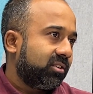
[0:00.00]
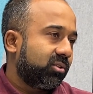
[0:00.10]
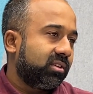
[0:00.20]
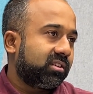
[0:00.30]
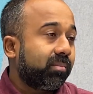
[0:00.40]
So
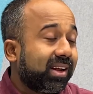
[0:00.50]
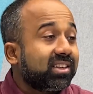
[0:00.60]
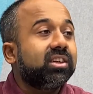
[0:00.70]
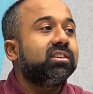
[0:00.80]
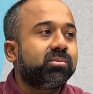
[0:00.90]
the supply
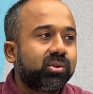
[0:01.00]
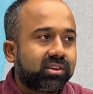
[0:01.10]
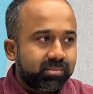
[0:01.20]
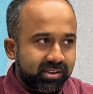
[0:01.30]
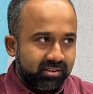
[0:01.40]
chain is more
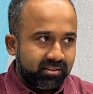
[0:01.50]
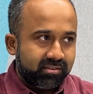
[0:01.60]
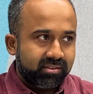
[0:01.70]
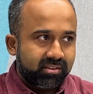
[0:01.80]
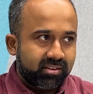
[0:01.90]
expensive,
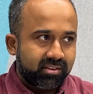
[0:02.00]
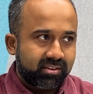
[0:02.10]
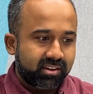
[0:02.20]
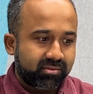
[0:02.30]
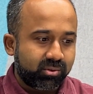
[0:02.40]

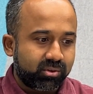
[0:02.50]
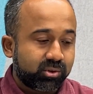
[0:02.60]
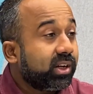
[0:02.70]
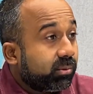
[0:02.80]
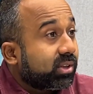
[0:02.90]
therefore.
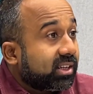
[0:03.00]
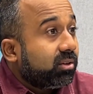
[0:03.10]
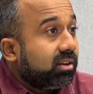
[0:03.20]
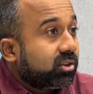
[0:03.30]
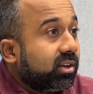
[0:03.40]
So it was
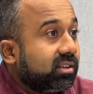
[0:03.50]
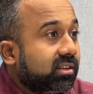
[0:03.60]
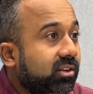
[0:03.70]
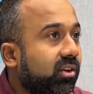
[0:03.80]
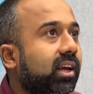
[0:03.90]
actually a choice.
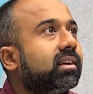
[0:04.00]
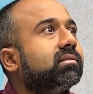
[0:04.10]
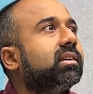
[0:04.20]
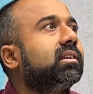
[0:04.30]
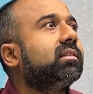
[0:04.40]
And you're like,
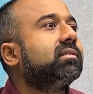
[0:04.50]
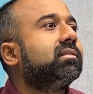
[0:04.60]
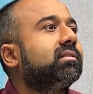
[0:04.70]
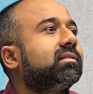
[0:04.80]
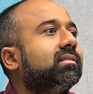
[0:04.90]
well,
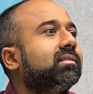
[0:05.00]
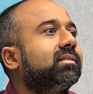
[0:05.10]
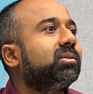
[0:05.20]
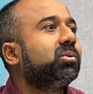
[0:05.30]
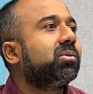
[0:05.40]

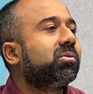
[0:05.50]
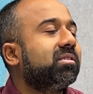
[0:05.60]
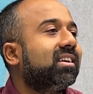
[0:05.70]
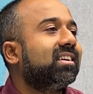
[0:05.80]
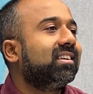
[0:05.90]
do I want
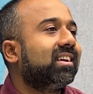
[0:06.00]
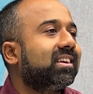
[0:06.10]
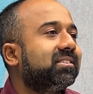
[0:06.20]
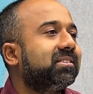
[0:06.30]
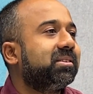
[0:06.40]
a higher
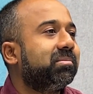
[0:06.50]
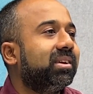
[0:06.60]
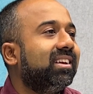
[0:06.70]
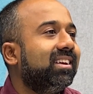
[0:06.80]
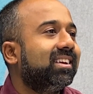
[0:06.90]
electricity
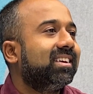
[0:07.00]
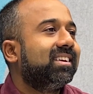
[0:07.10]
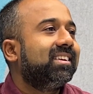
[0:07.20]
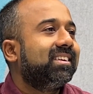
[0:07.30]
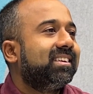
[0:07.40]
bill
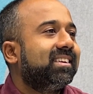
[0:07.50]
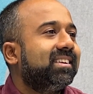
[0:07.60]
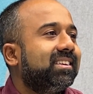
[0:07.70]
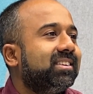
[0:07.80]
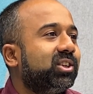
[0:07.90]

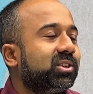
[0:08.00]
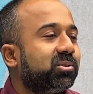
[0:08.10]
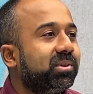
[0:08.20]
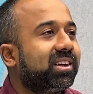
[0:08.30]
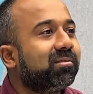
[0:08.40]
just to
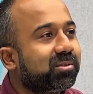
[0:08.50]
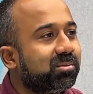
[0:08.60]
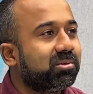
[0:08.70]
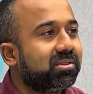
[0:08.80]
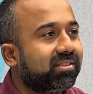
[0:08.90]
be
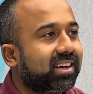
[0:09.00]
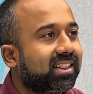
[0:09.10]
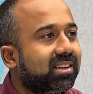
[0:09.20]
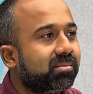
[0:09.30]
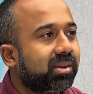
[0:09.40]
comfortable with the fact
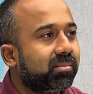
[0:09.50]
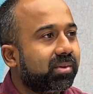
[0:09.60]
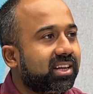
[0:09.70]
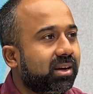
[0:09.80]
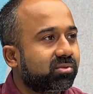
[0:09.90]
that the
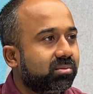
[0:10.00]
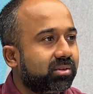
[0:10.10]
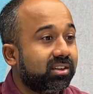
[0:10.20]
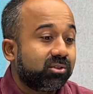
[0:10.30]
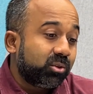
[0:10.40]
money comes from a
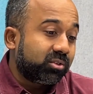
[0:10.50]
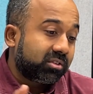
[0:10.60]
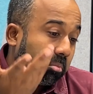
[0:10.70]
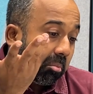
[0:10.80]
green source?